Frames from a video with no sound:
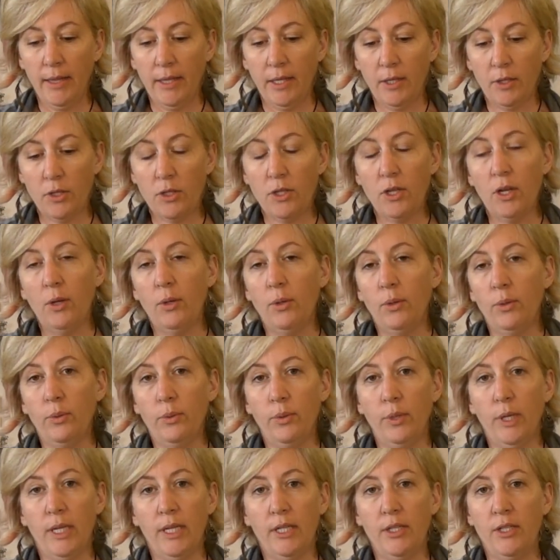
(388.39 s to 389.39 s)
there's no
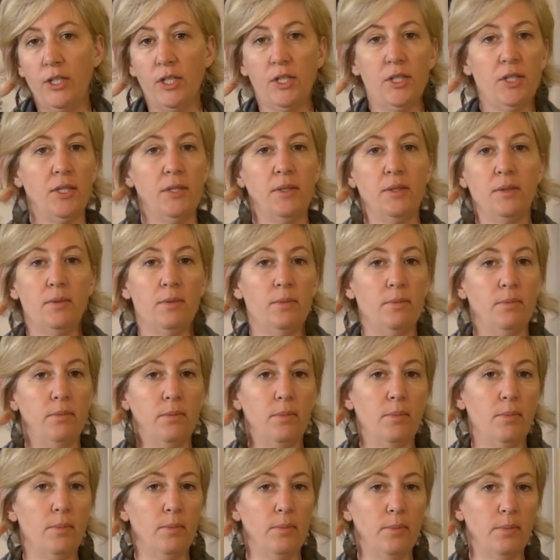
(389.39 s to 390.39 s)
just
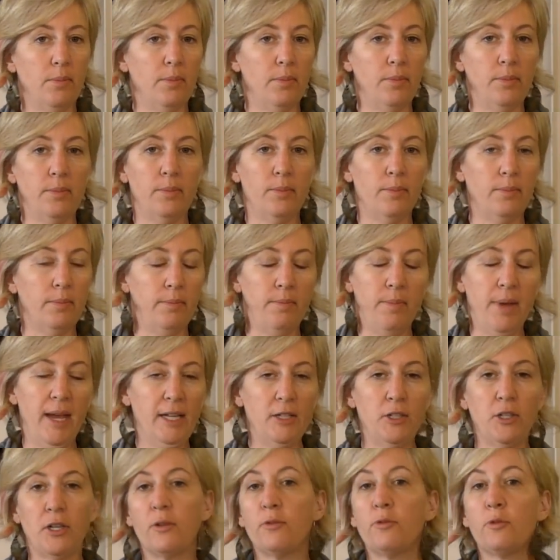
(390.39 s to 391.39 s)

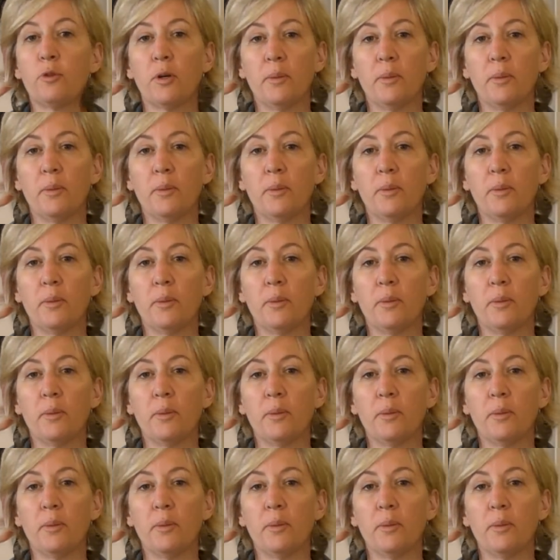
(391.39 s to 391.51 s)
magic